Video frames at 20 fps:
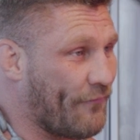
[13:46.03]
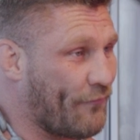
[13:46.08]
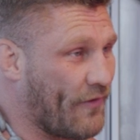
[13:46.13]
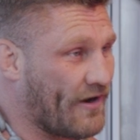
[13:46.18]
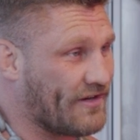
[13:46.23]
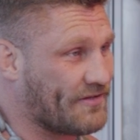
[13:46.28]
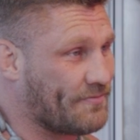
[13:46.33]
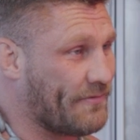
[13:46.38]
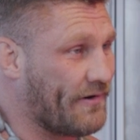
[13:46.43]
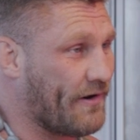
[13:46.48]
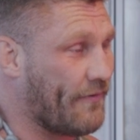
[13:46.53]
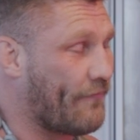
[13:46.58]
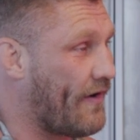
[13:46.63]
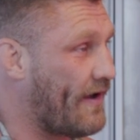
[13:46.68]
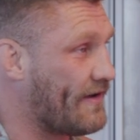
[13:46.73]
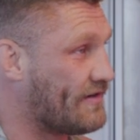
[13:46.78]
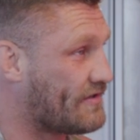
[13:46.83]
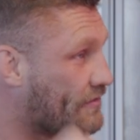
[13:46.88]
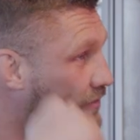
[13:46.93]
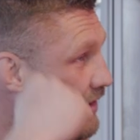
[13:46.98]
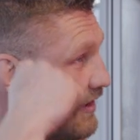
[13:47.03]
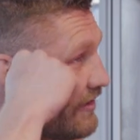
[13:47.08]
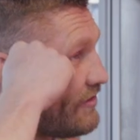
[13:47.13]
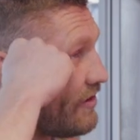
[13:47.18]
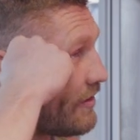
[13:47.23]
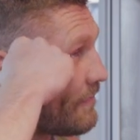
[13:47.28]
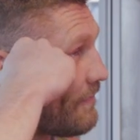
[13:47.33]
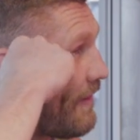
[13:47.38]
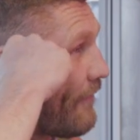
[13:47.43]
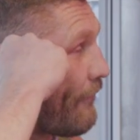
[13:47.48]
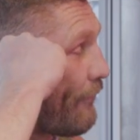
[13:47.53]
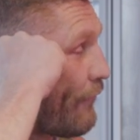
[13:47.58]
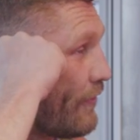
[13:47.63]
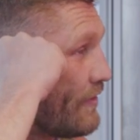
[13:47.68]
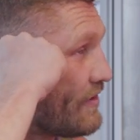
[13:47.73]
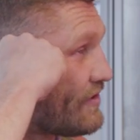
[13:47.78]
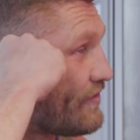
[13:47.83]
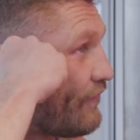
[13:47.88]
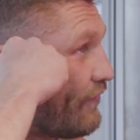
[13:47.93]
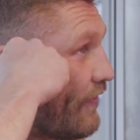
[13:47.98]
freshman year of high school. I took my
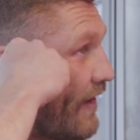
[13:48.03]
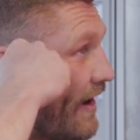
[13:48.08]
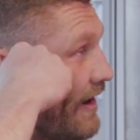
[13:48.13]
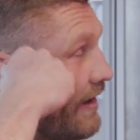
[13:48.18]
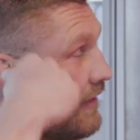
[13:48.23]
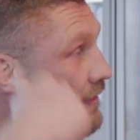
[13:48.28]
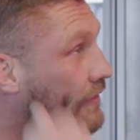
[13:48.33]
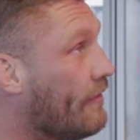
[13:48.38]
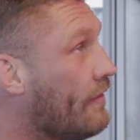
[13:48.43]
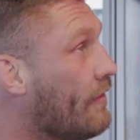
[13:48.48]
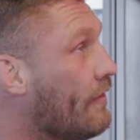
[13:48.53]
first fight